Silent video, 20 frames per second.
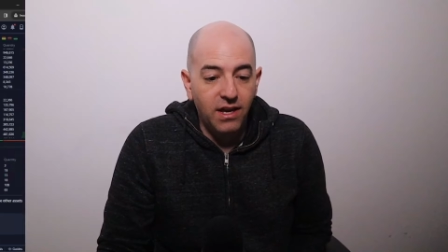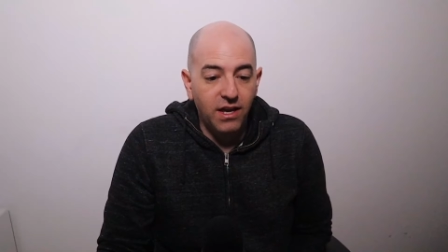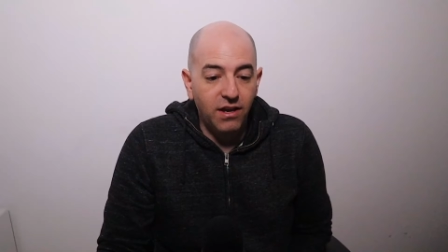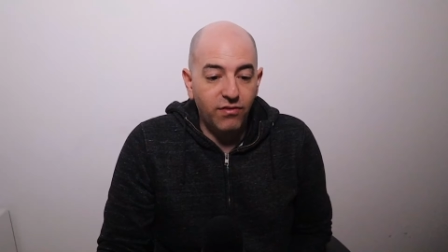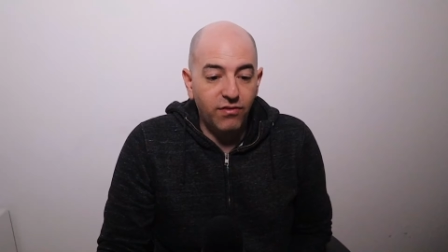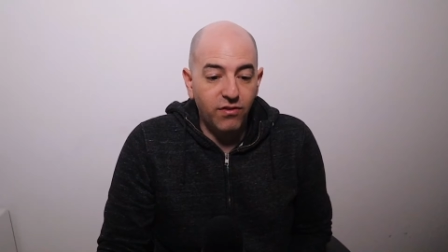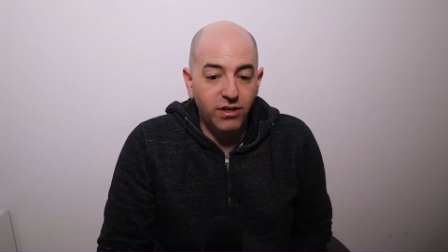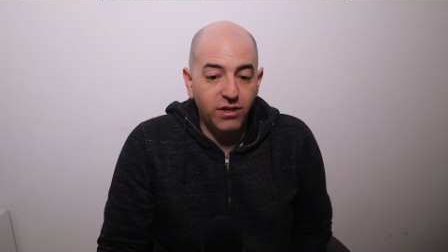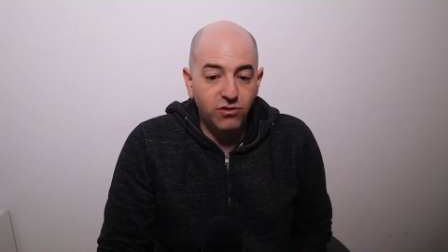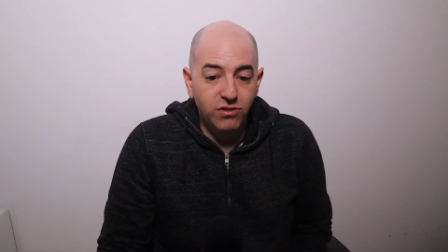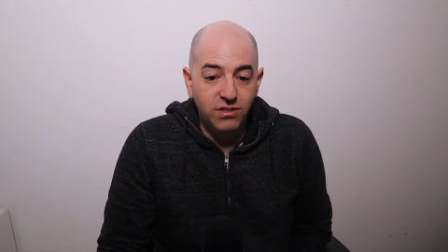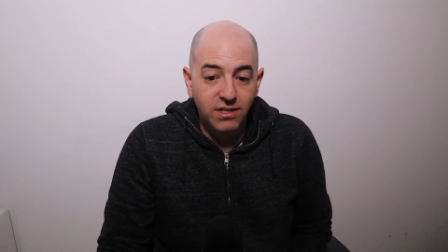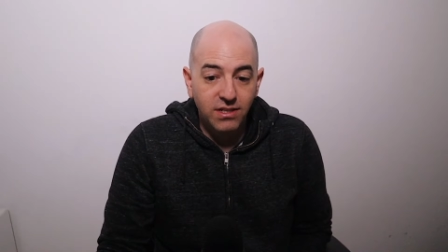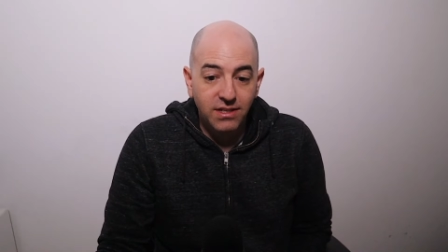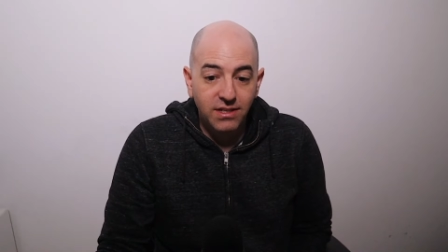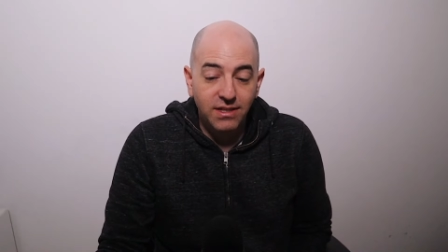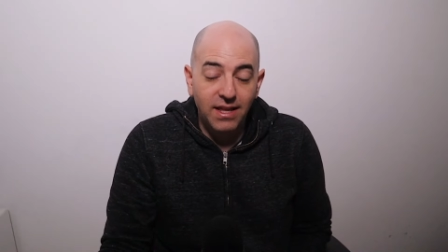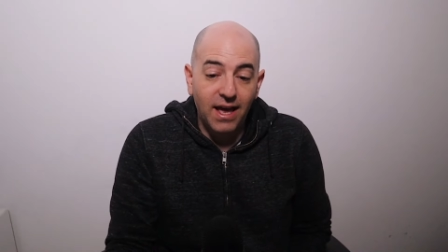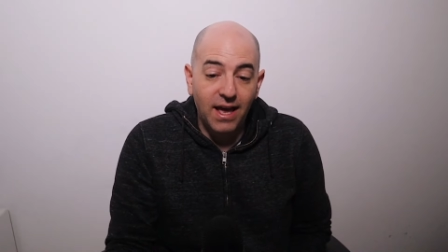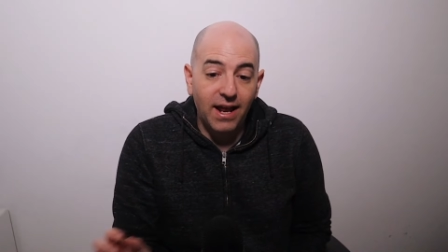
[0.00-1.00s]
you're interested
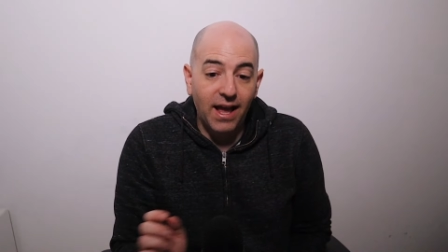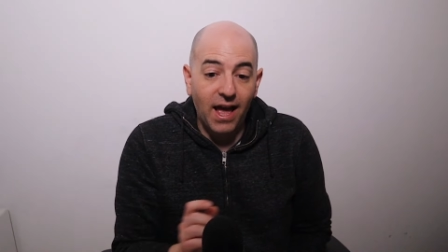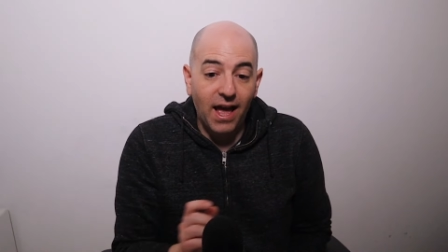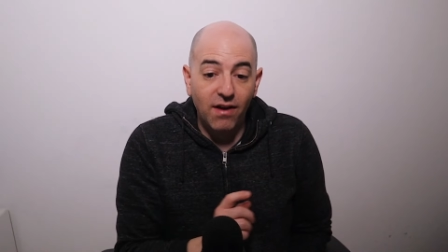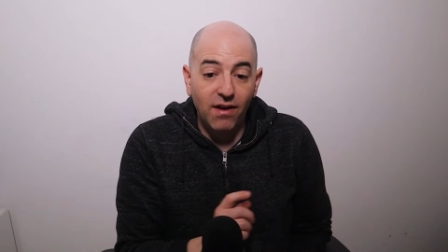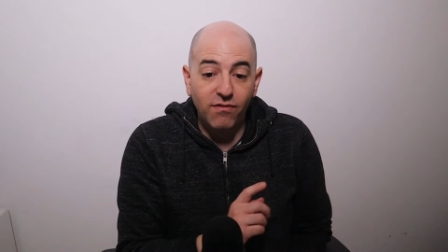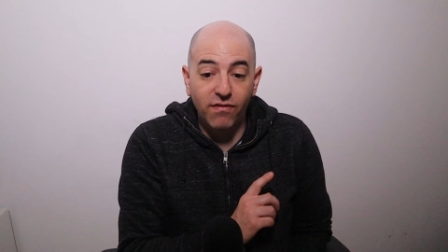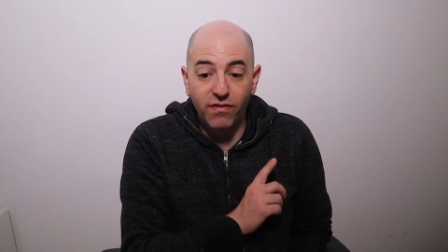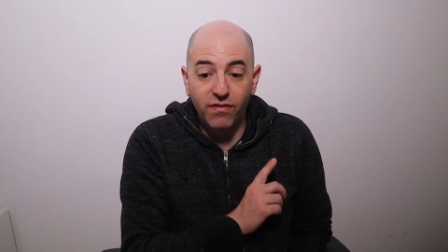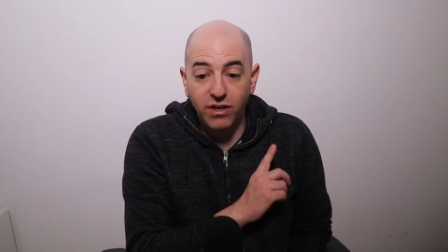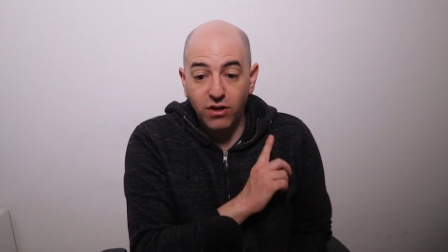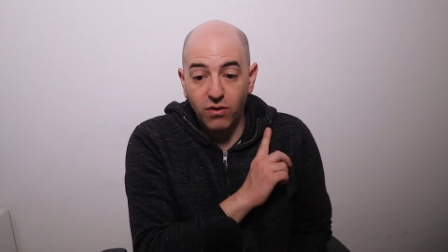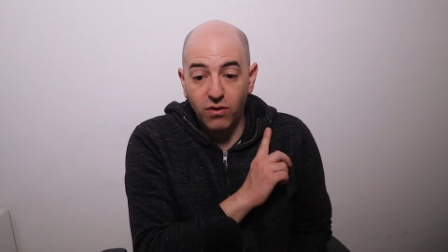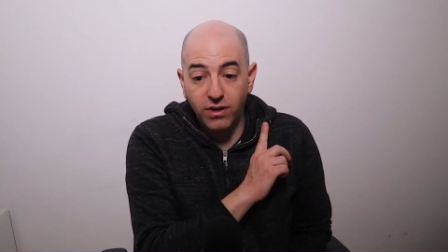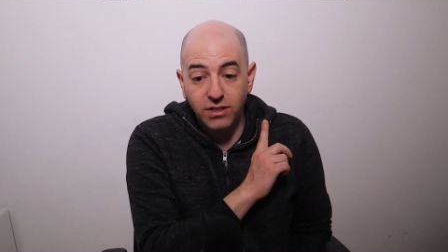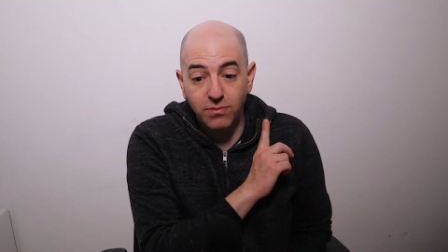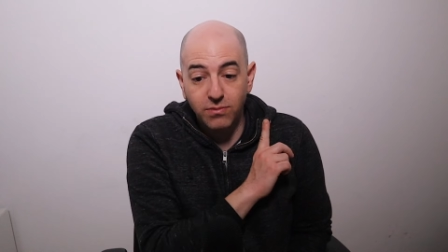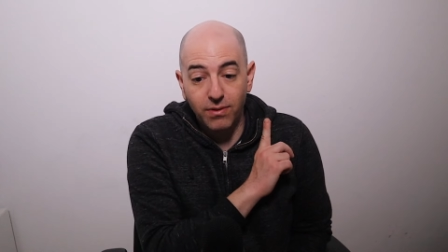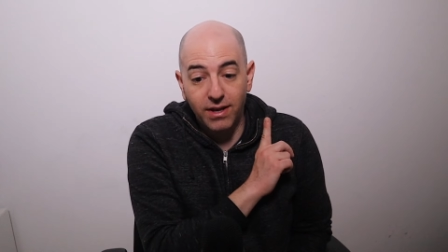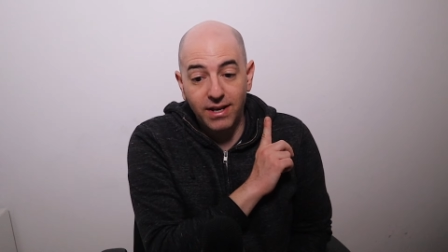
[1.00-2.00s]
in that, I have a video
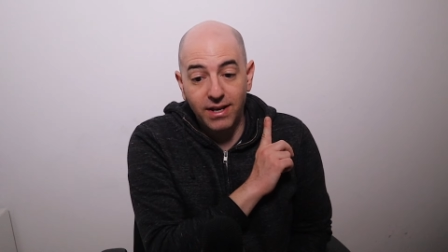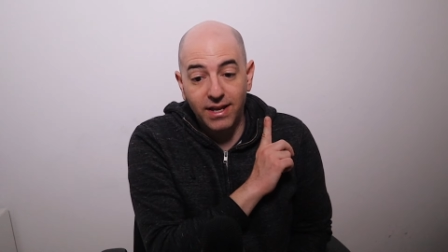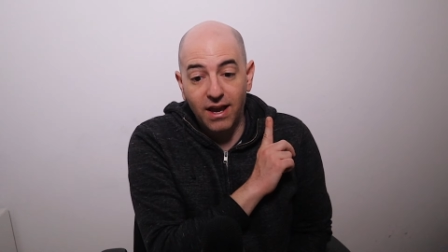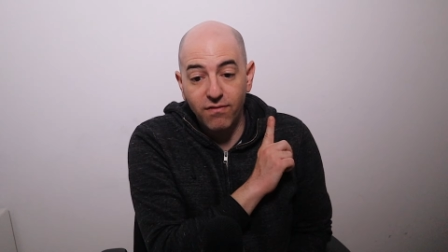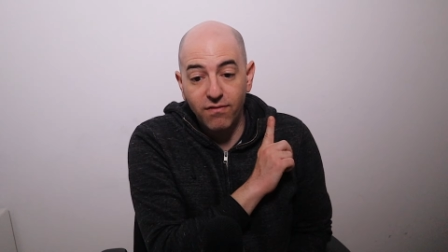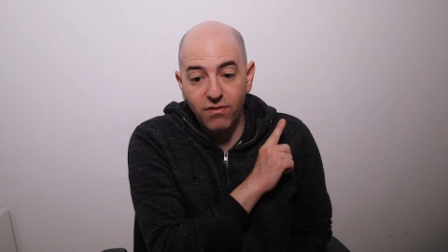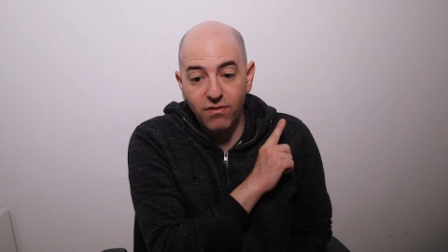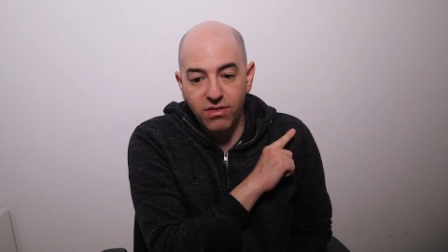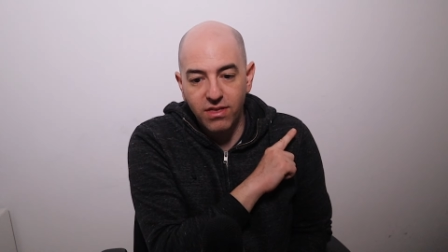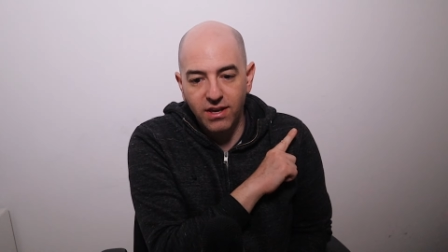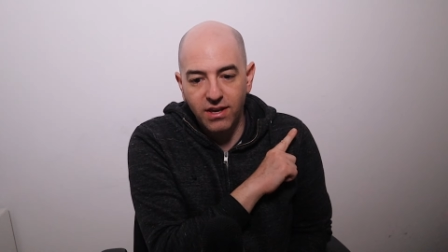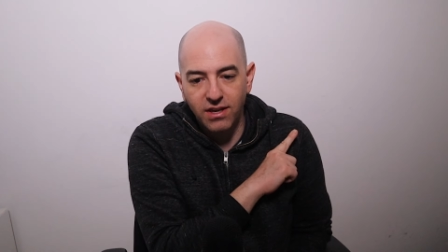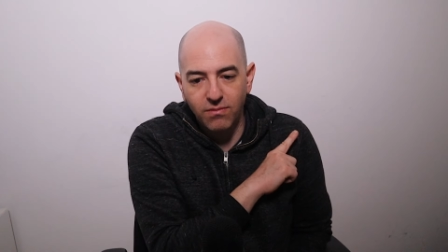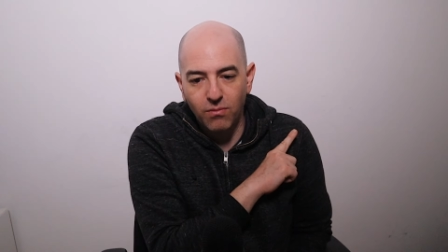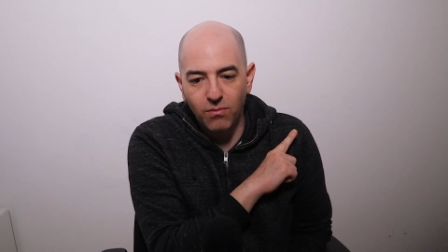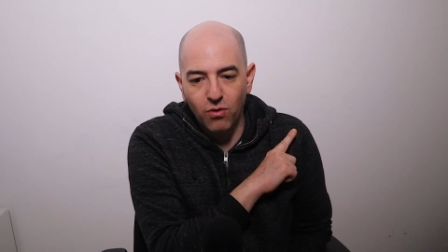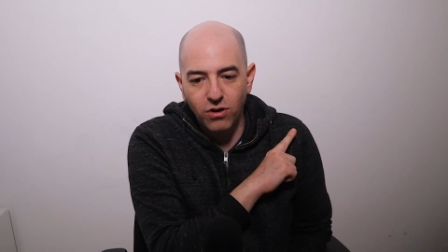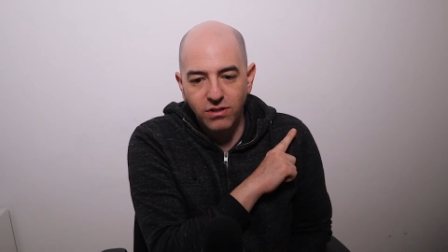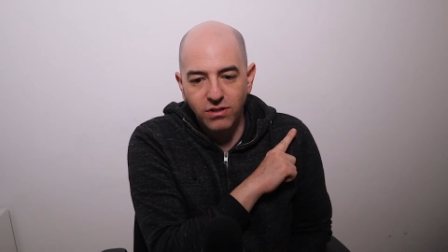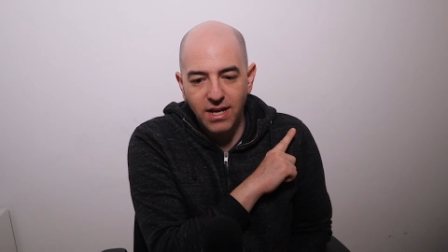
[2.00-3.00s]
explaining everything in
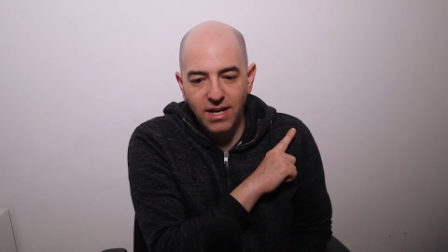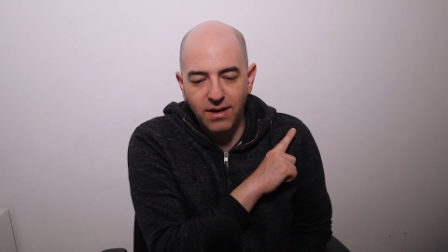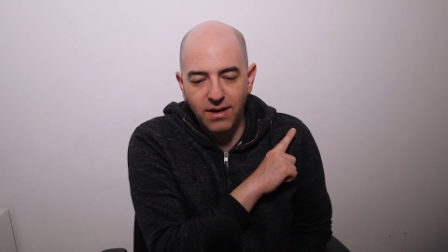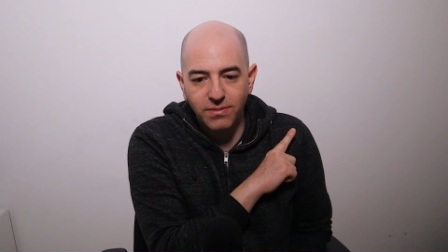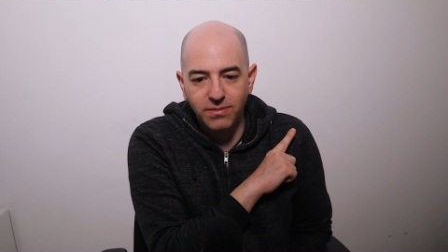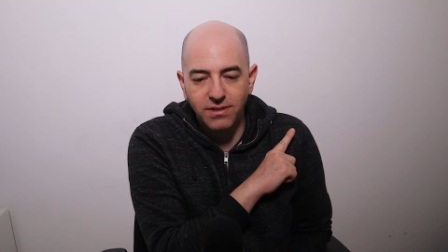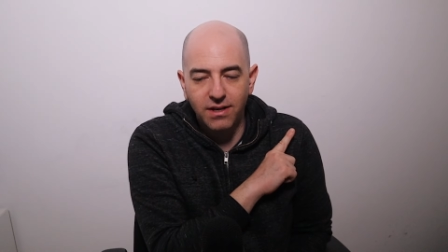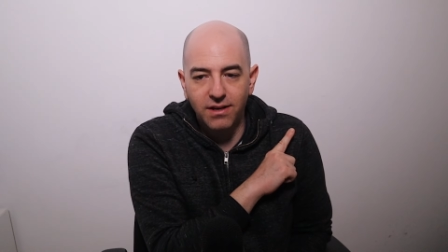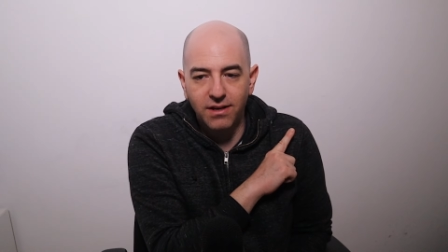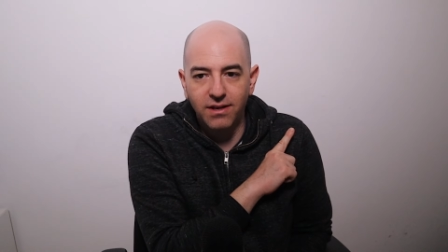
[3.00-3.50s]
more depth